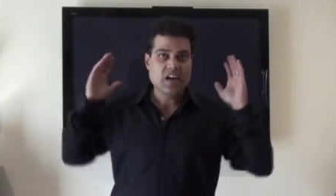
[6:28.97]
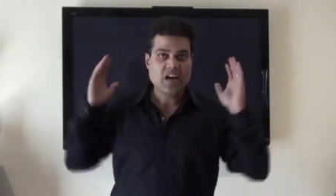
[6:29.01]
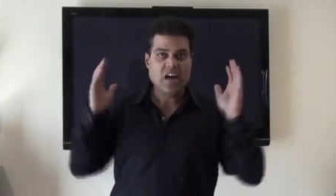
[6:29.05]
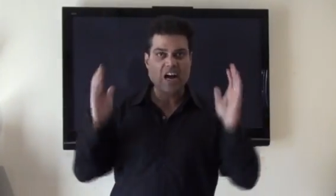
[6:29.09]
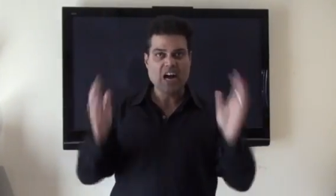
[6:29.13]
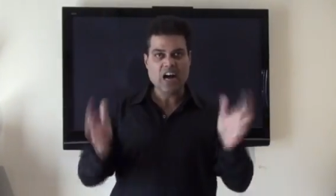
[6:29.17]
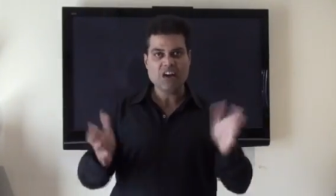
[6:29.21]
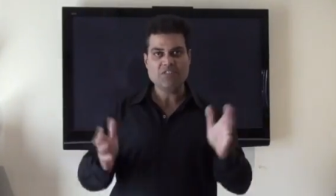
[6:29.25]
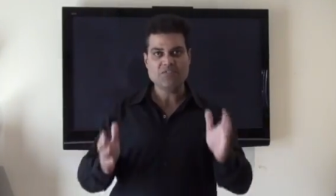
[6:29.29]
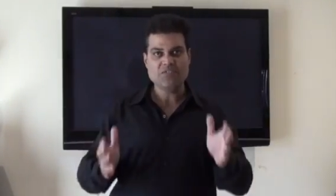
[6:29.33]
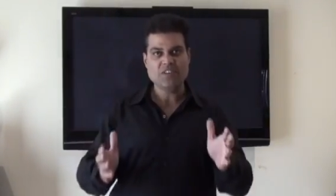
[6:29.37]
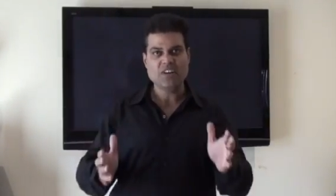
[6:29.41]

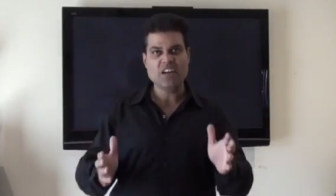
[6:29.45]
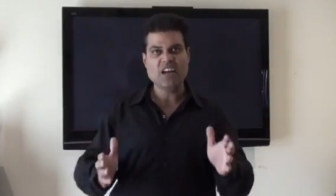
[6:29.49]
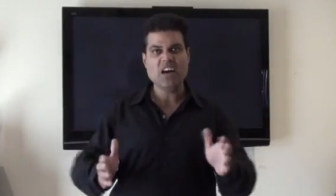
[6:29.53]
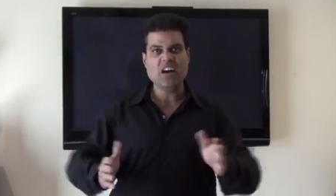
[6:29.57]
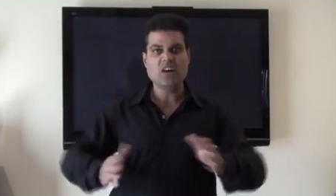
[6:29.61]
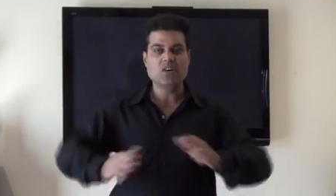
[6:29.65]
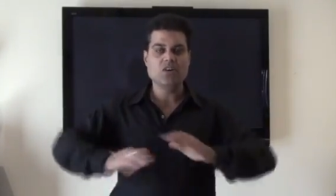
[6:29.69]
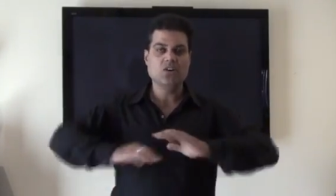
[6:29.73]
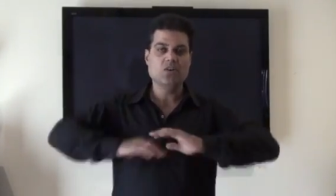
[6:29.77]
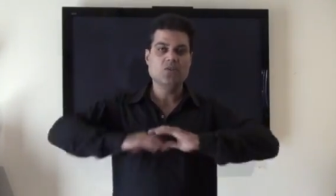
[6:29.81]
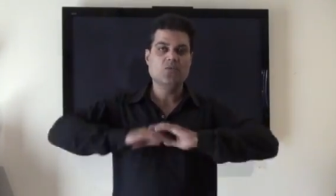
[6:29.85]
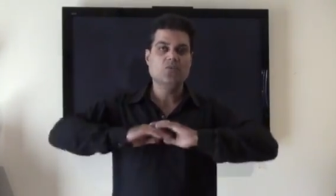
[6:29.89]
half an
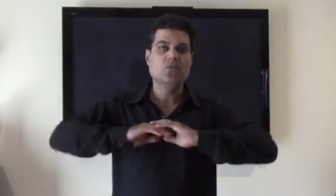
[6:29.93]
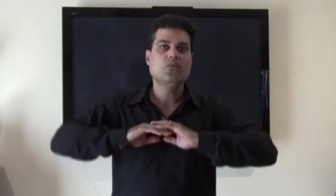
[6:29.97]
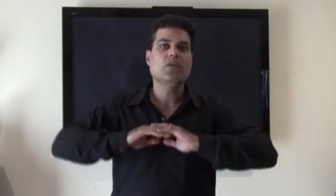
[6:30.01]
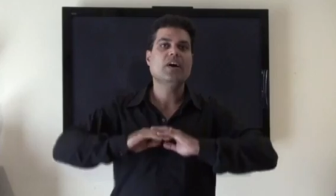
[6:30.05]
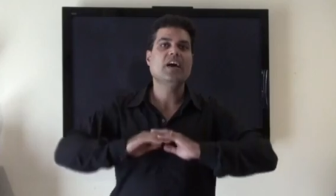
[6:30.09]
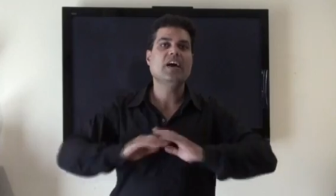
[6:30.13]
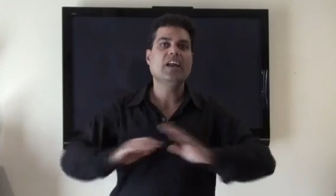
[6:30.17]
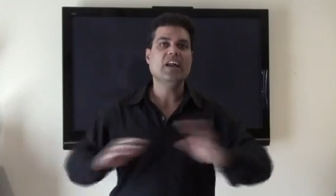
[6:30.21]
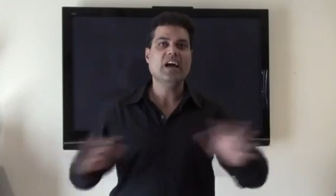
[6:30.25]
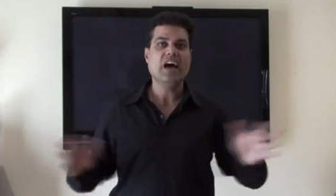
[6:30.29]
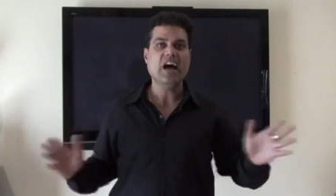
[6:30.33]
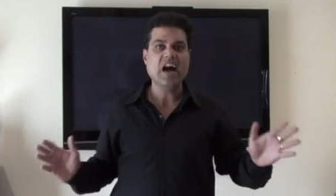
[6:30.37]
hour,
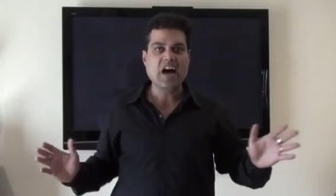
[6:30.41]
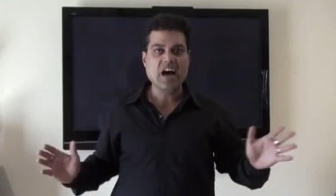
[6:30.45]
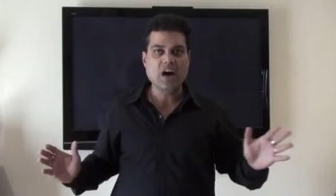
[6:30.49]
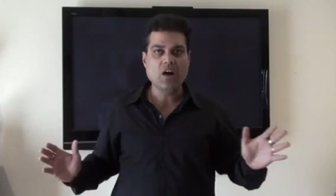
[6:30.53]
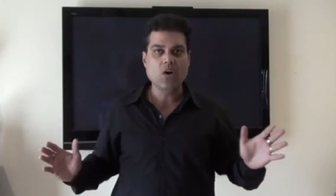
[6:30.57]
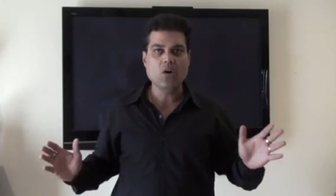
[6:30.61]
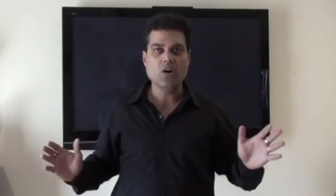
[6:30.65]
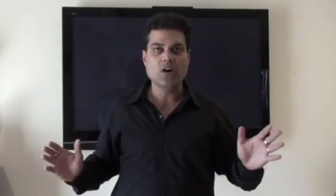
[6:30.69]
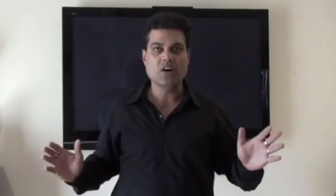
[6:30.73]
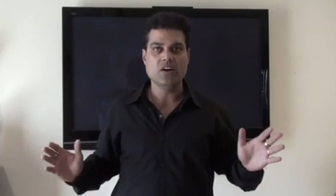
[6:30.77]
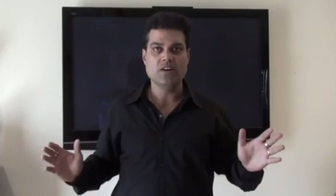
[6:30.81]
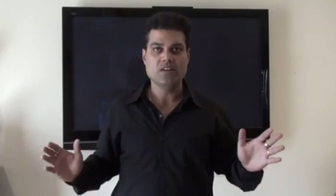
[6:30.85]
an
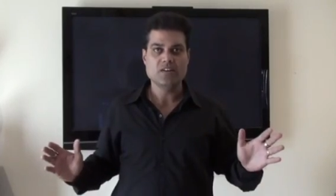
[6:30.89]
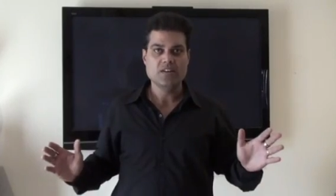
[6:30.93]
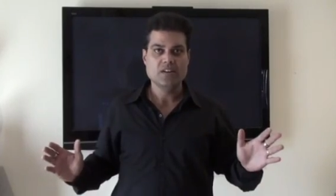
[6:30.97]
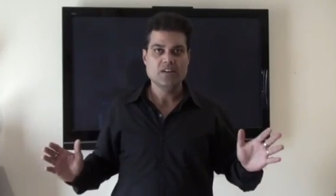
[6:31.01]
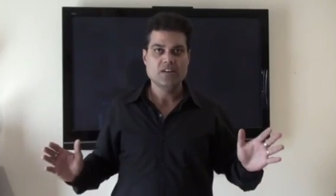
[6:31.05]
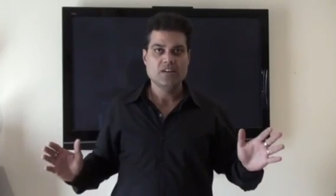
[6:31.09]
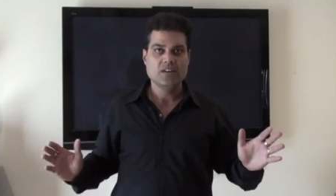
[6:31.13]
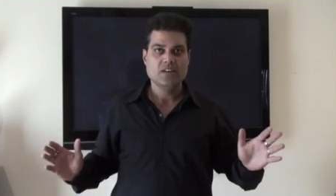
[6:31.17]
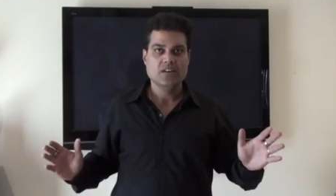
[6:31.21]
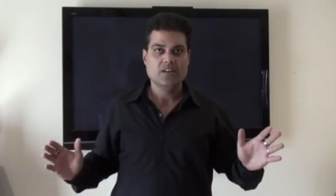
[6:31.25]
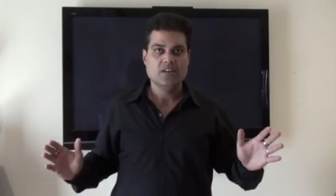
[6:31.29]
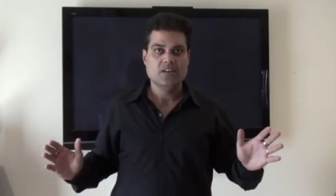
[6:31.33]
hour
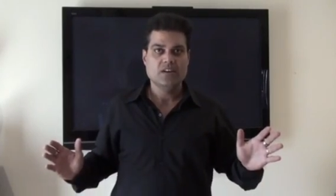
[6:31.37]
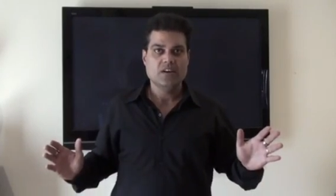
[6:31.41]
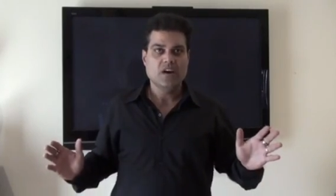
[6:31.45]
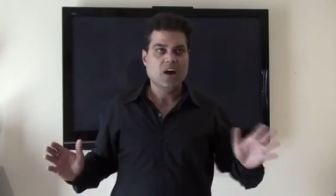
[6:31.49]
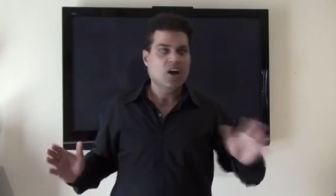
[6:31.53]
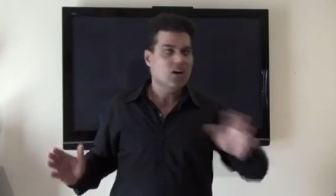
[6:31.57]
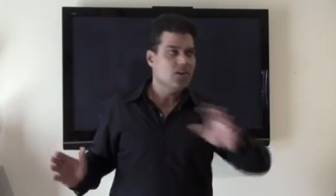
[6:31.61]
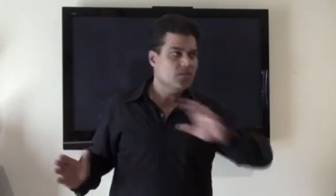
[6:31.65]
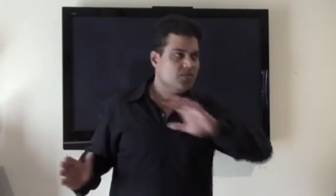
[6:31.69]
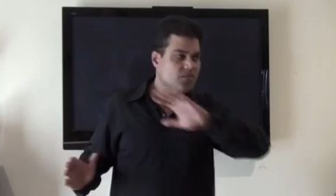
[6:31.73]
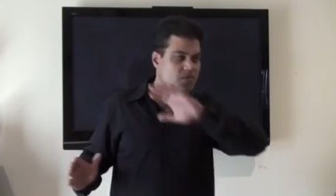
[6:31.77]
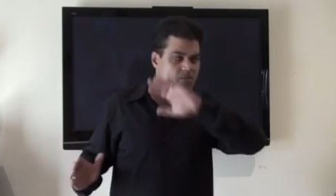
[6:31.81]

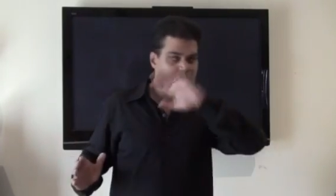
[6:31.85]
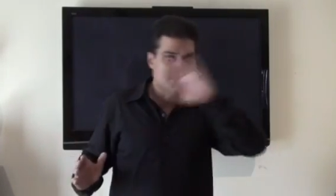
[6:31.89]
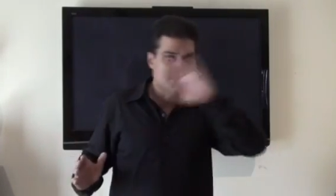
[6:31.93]
out of